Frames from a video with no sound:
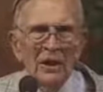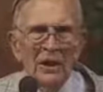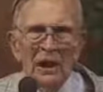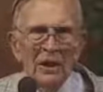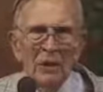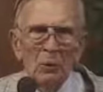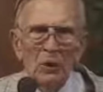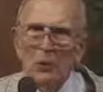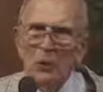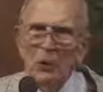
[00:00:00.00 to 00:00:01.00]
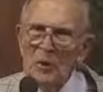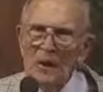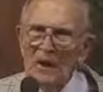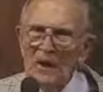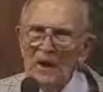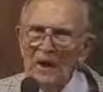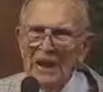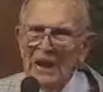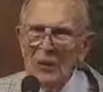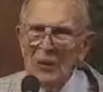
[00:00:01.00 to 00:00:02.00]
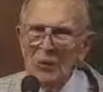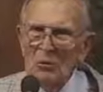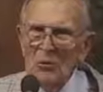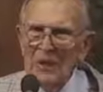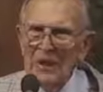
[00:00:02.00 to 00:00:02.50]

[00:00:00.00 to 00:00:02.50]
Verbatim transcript: they wouldn't want me in that group.